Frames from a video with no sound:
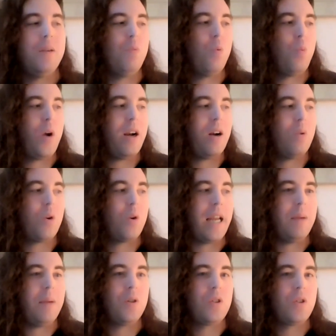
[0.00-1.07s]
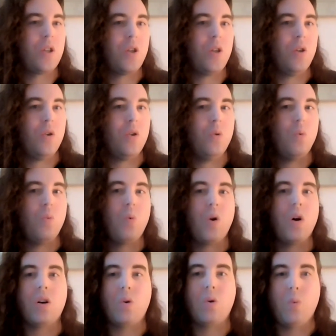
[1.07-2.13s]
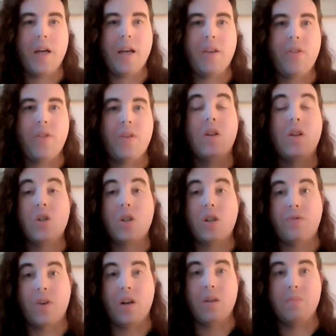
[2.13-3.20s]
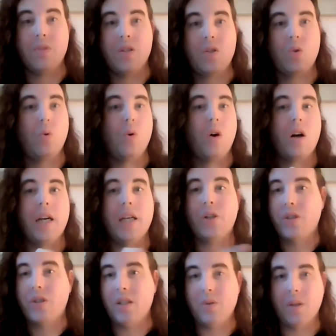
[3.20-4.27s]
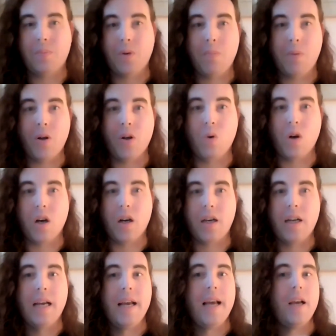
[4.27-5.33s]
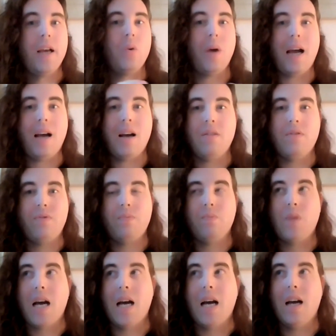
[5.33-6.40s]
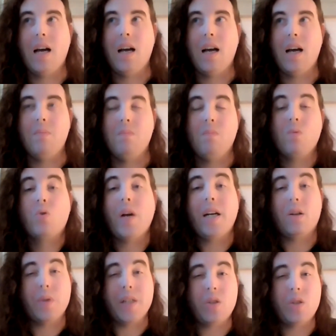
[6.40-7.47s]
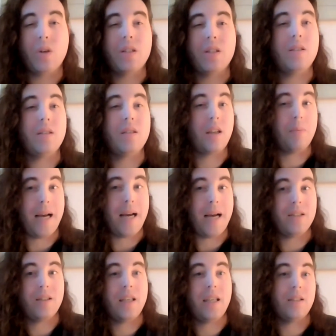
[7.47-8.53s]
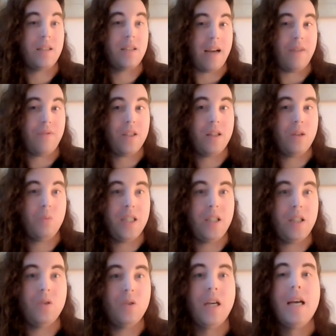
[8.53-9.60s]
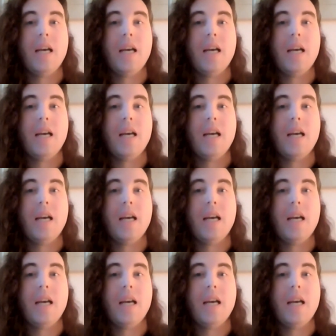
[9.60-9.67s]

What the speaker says: where we're able to work with larger firms who are interested in doing pro bono work, who have greater resources and capacity and staffing than we do.